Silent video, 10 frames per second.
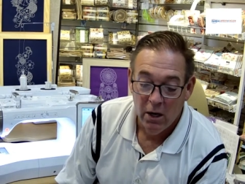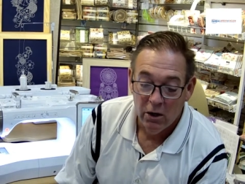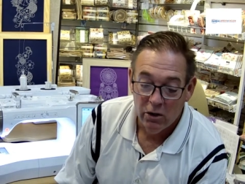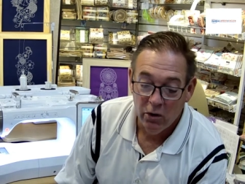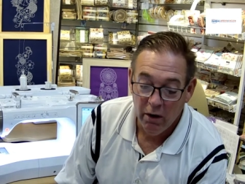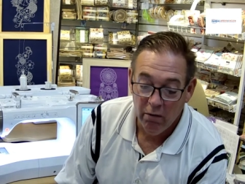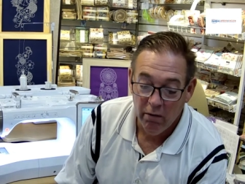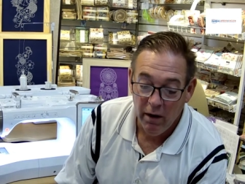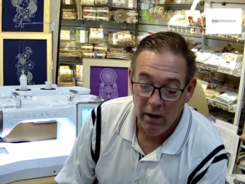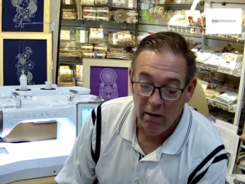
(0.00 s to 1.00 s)
So get
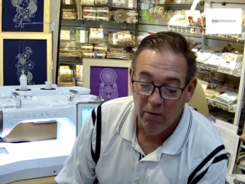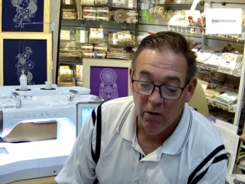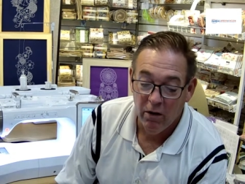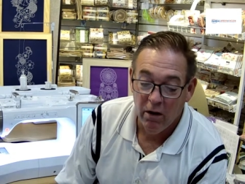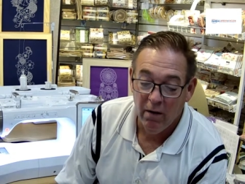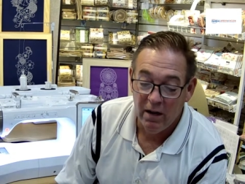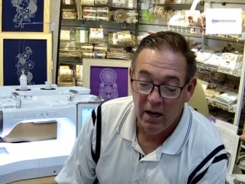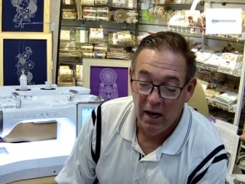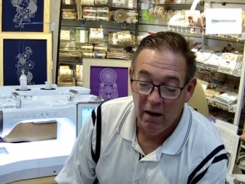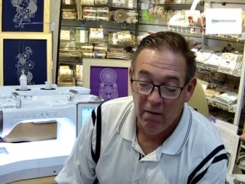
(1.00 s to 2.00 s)
ready for a
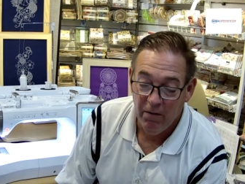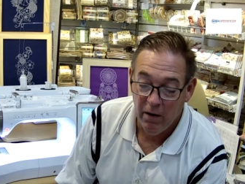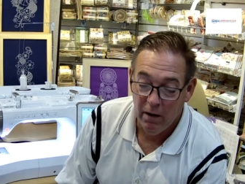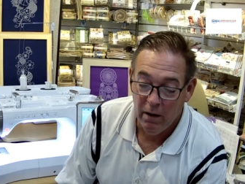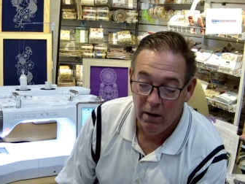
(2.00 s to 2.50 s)
day of fun